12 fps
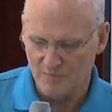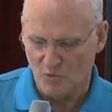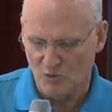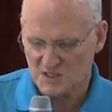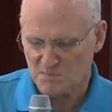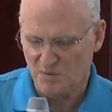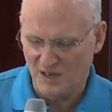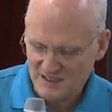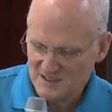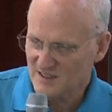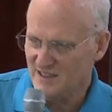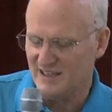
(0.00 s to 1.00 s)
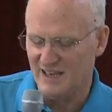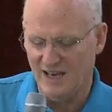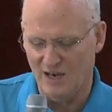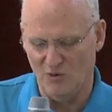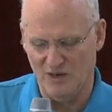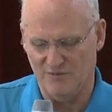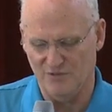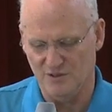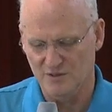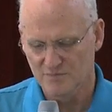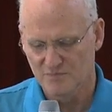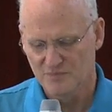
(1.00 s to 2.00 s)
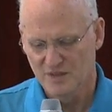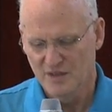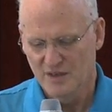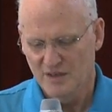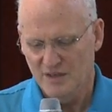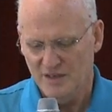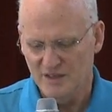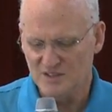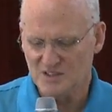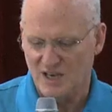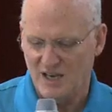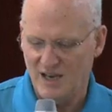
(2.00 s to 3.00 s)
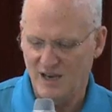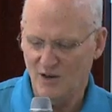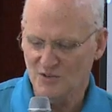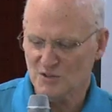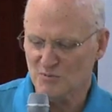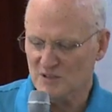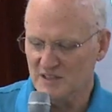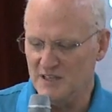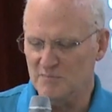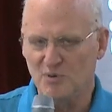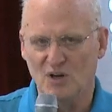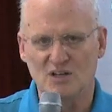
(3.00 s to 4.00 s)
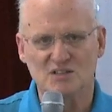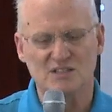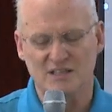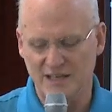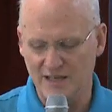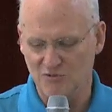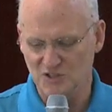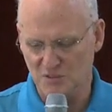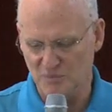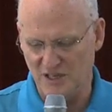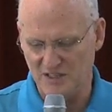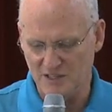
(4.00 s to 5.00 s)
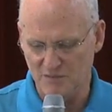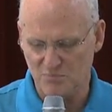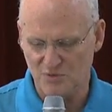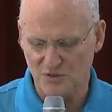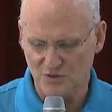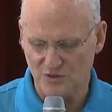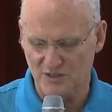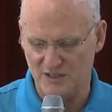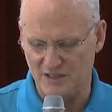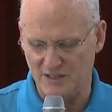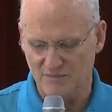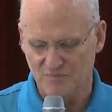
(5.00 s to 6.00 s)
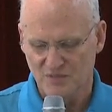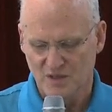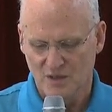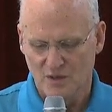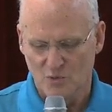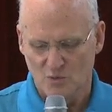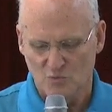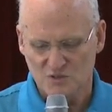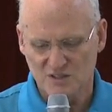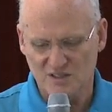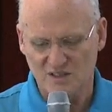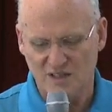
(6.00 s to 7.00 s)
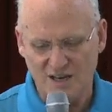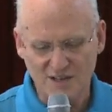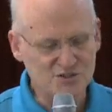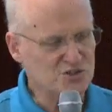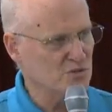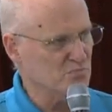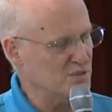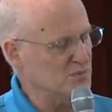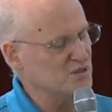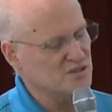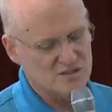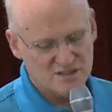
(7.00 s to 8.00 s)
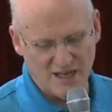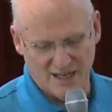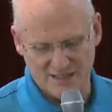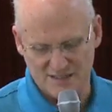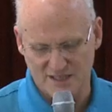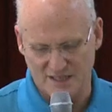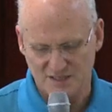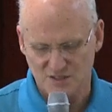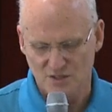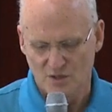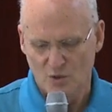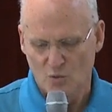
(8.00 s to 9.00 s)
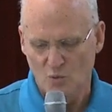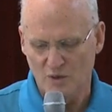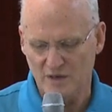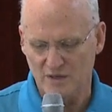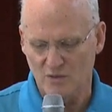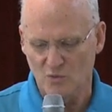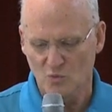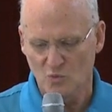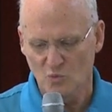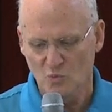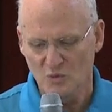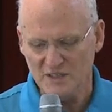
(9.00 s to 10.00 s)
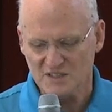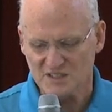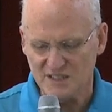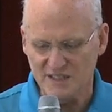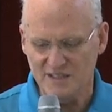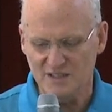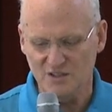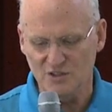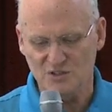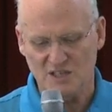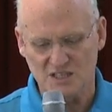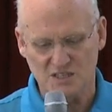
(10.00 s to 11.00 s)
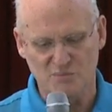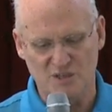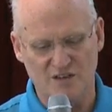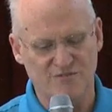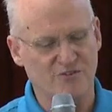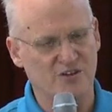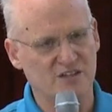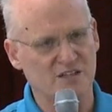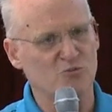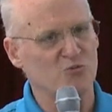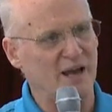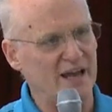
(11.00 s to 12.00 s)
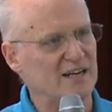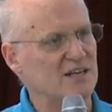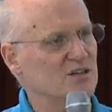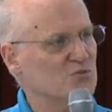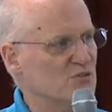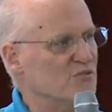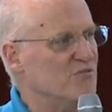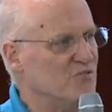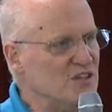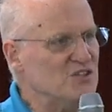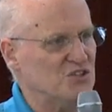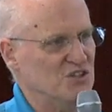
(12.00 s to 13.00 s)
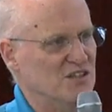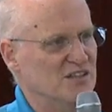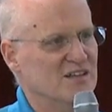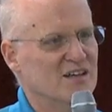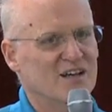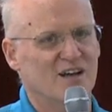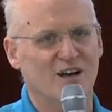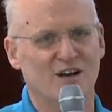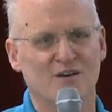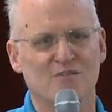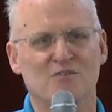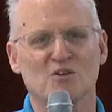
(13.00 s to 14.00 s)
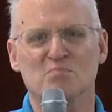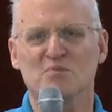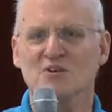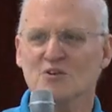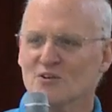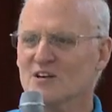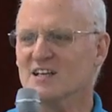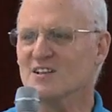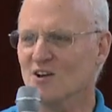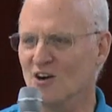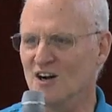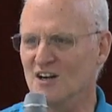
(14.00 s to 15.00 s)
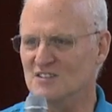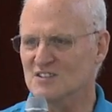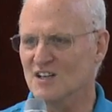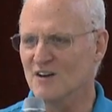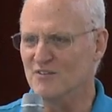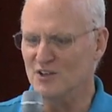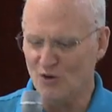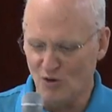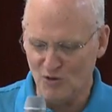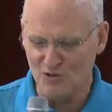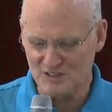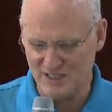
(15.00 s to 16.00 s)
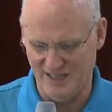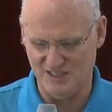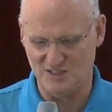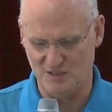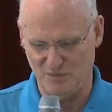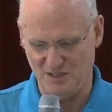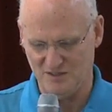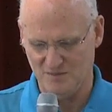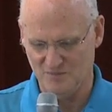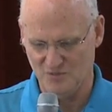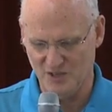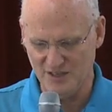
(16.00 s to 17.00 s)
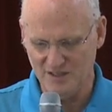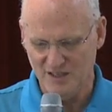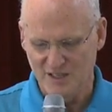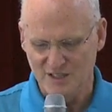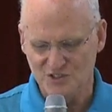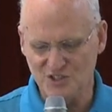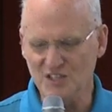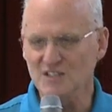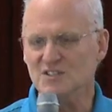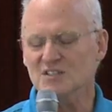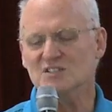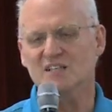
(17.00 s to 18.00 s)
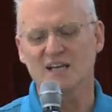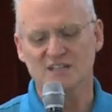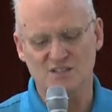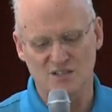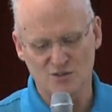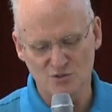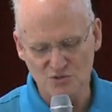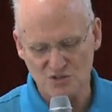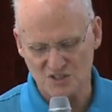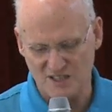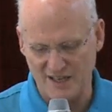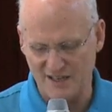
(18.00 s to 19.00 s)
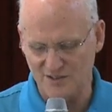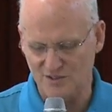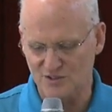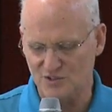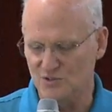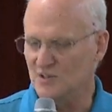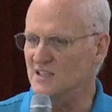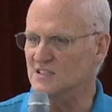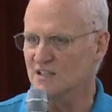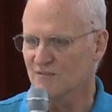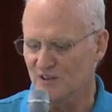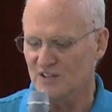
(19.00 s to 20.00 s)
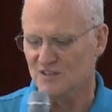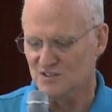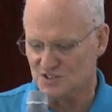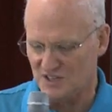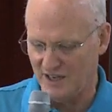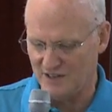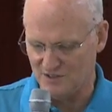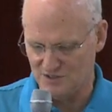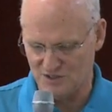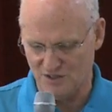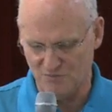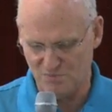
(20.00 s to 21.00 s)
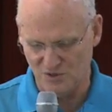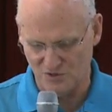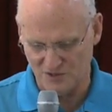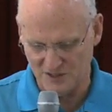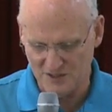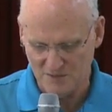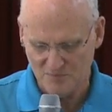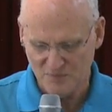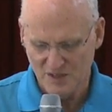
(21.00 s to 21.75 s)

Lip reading: What's puzzling, however, is how to relate Paul's language about impurity to the larger biblical context, where we see in the New Testament a fairly radical revision of the purity laws of the Old Testament. Right? Jesus takes a loose standard to these Levitical standards of purity.